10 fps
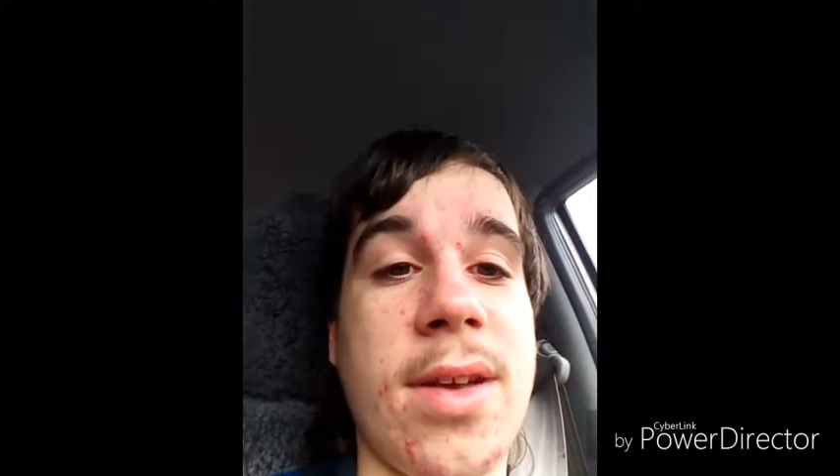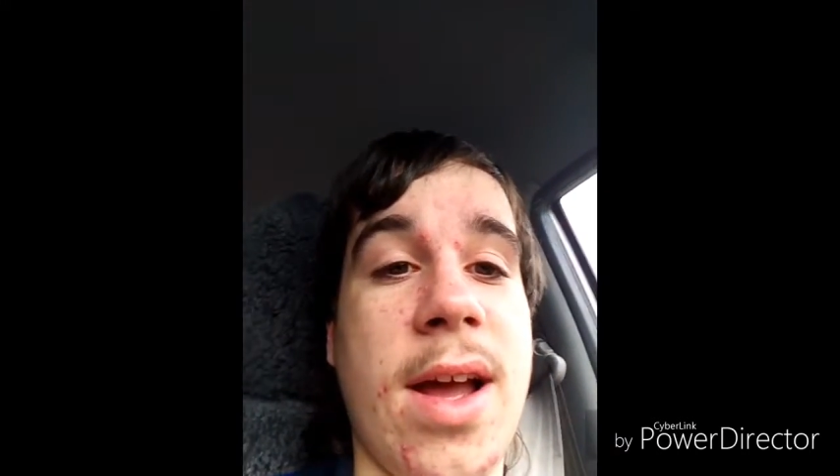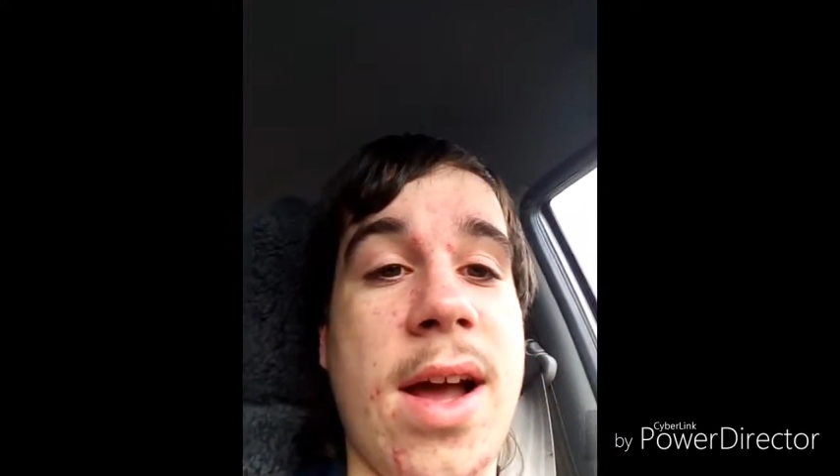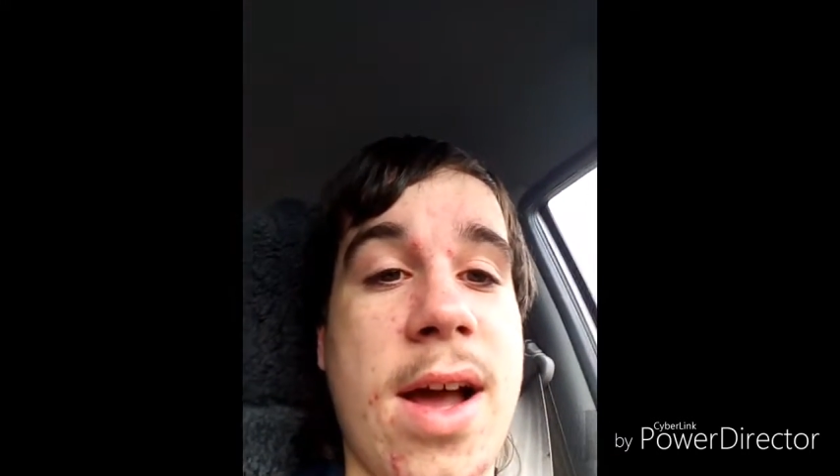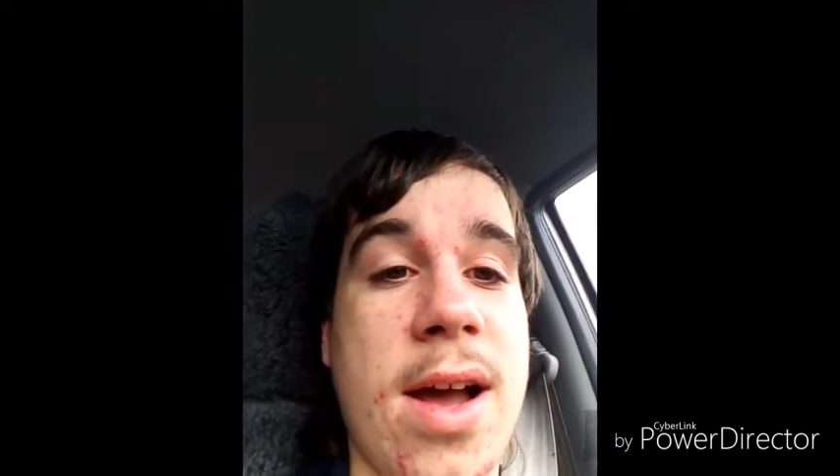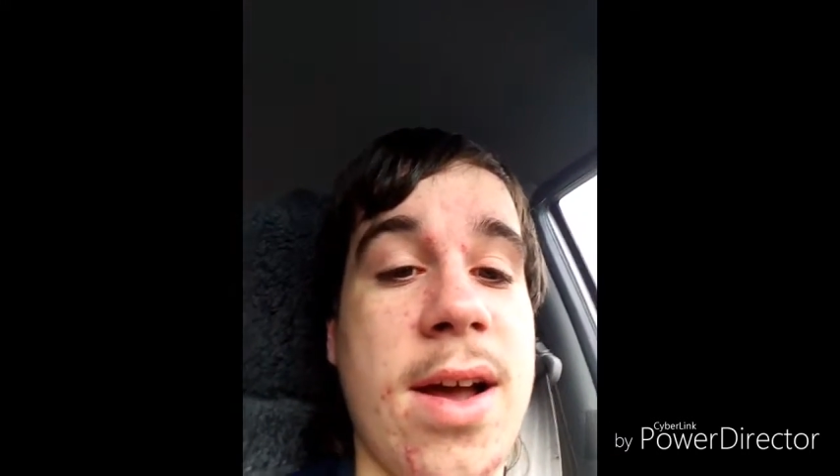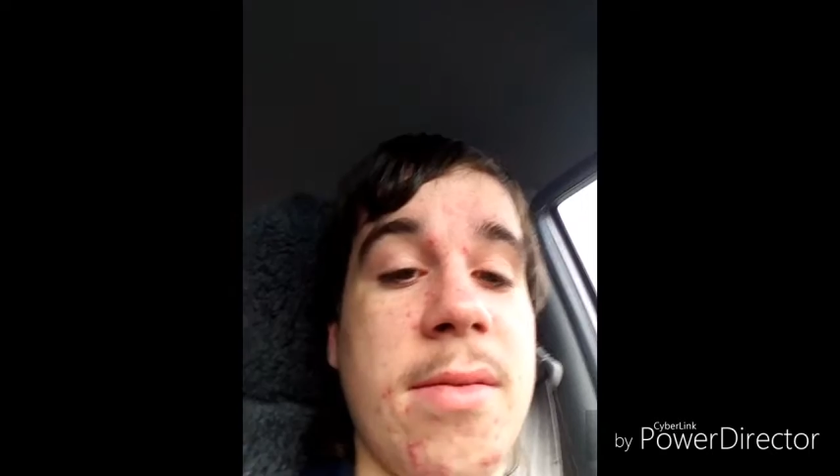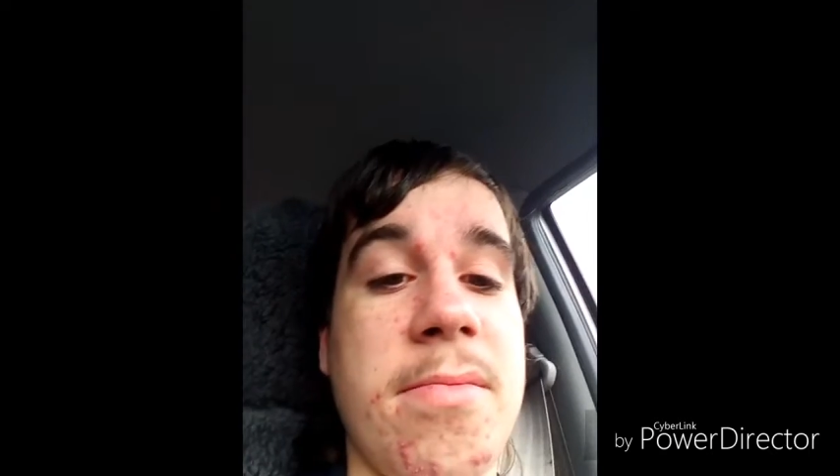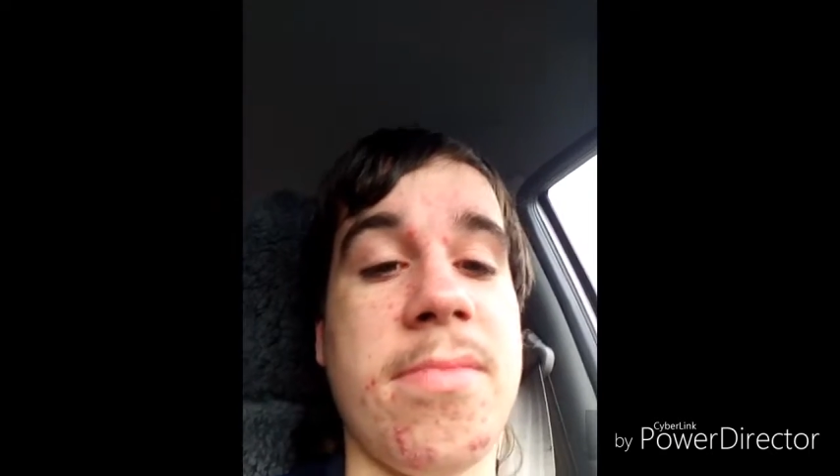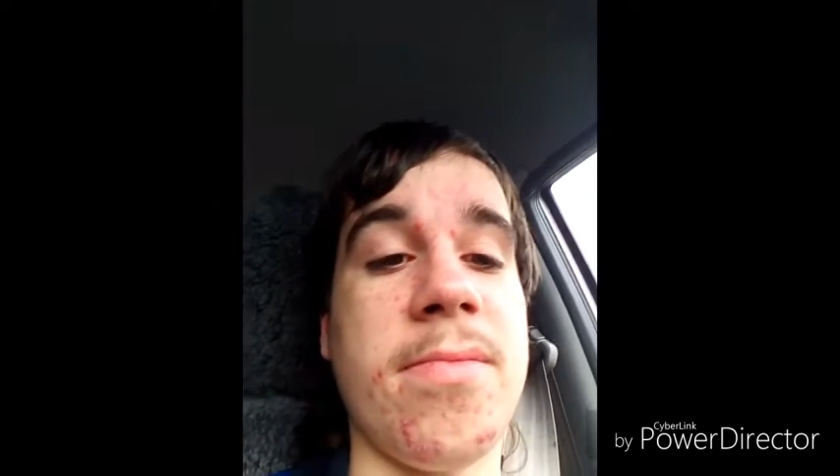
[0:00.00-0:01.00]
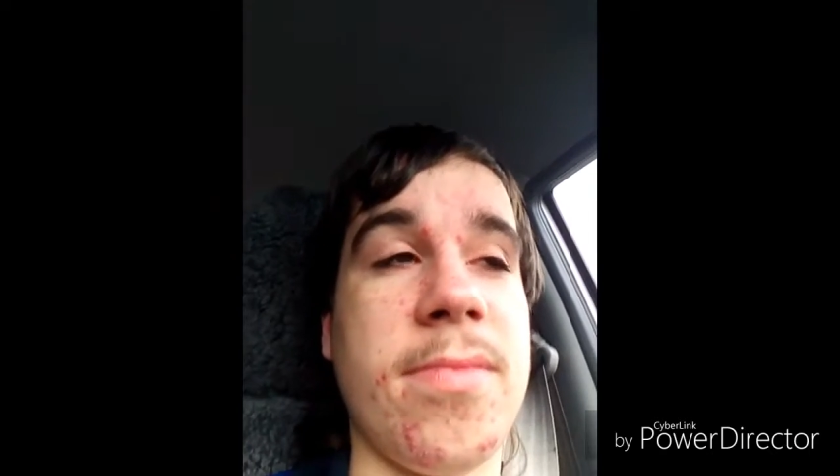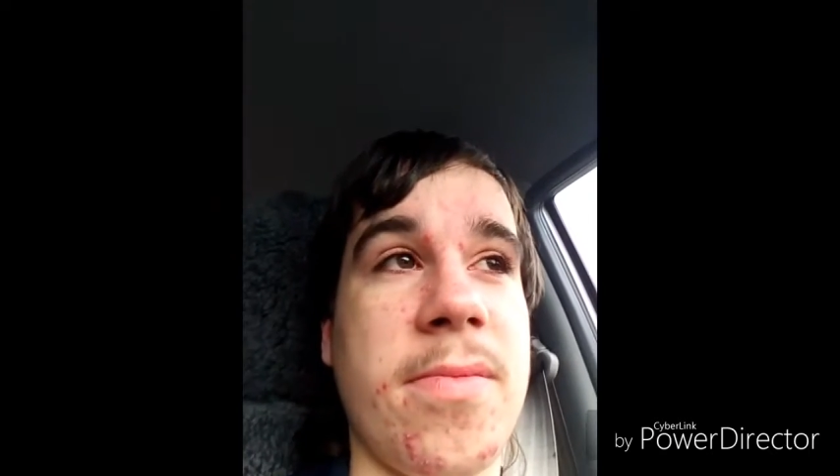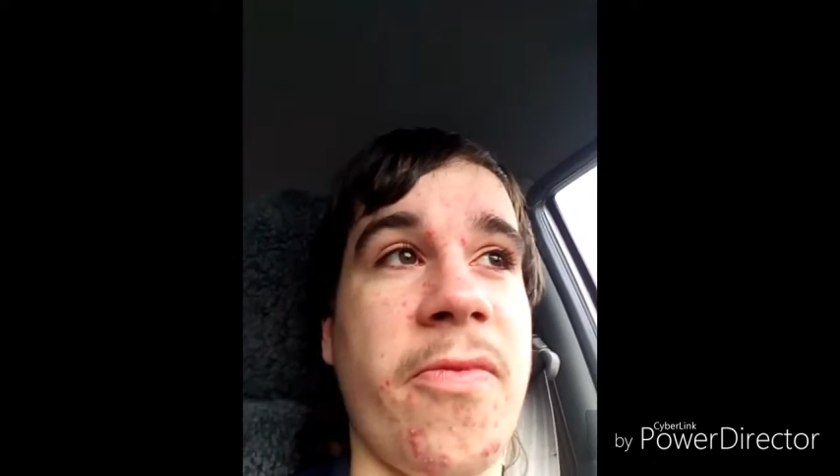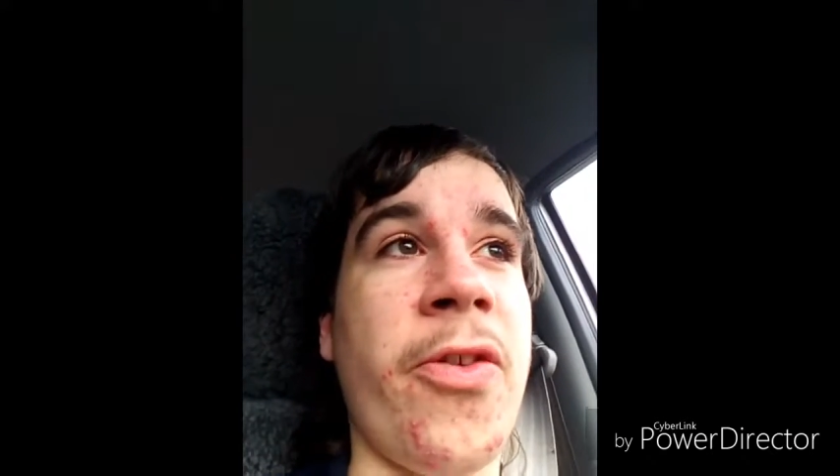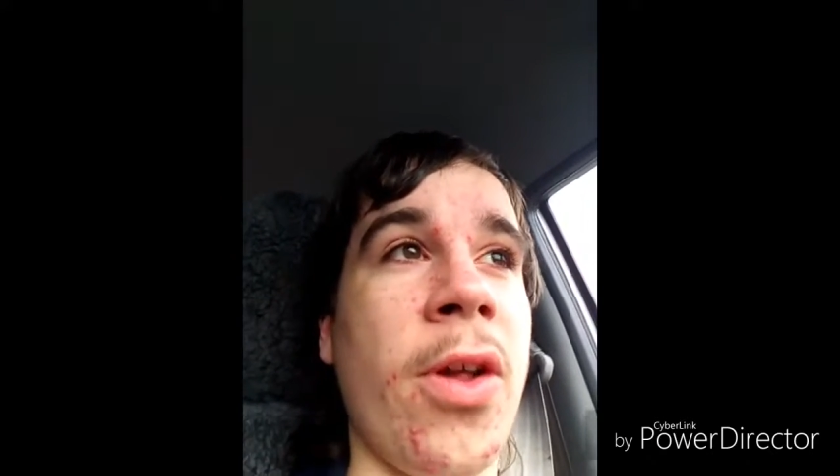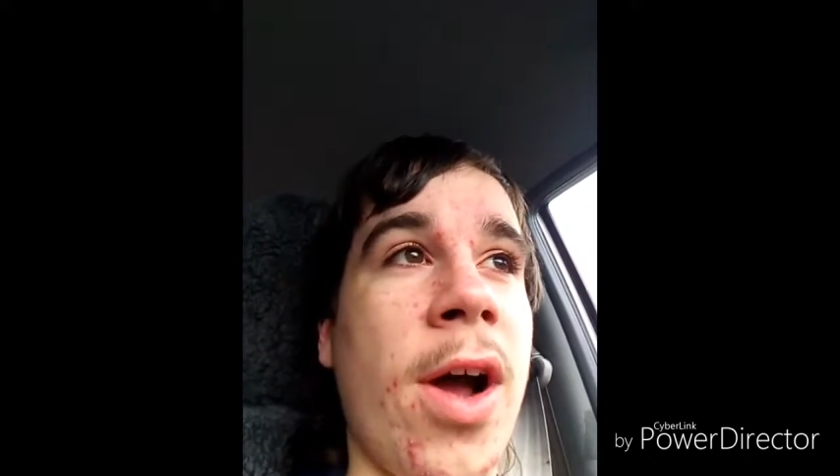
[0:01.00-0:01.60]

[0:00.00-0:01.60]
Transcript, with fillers: um, feel